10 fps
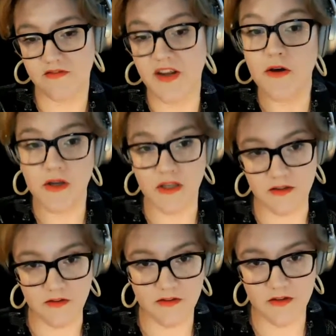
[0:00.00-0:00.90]

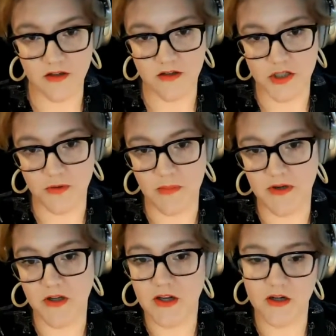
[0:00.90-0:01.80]
variants show up
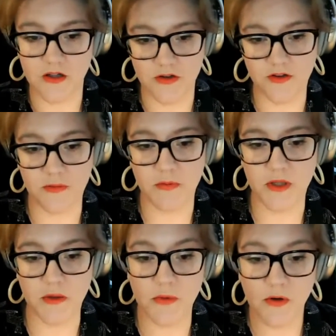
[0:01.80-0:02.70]
in a lot of countries be
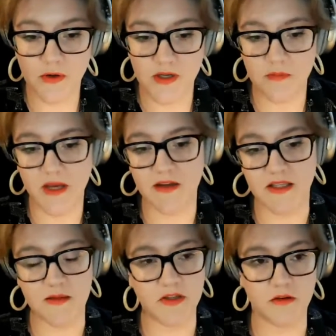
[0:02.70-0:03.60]
really worried
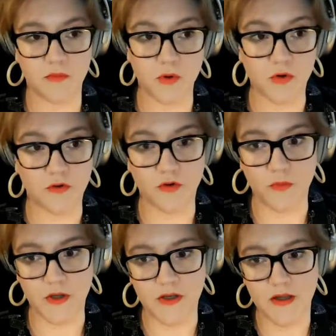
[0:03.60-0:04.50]
about keeping their borders
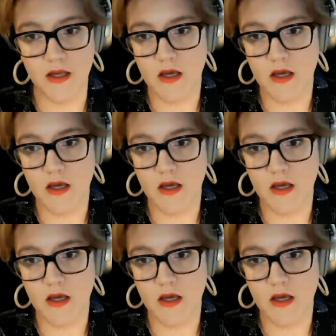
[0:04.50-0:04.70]
open.